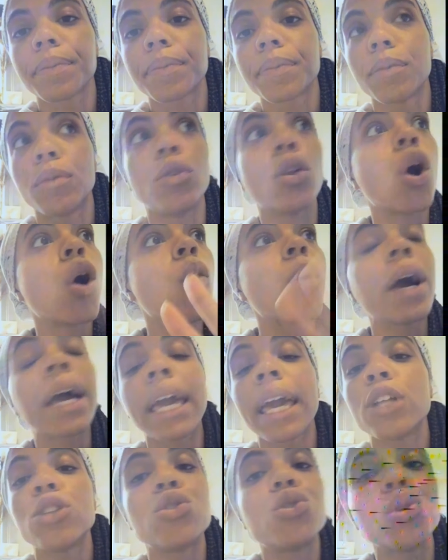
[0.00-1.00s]
No one
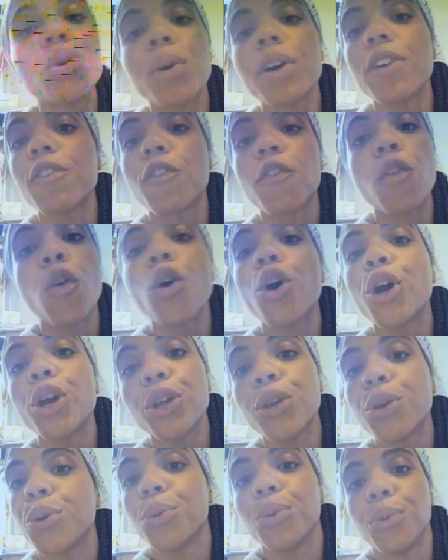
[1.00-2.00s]
can do it for
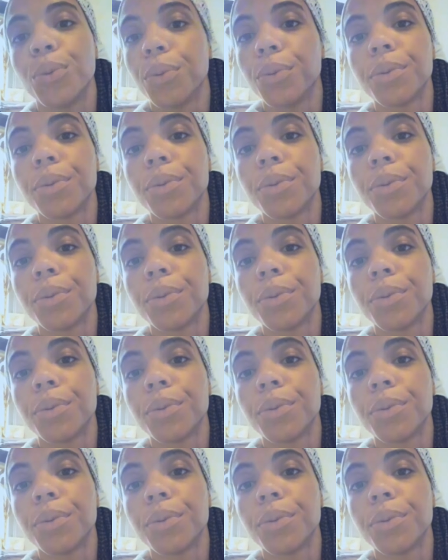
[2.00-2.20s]
you.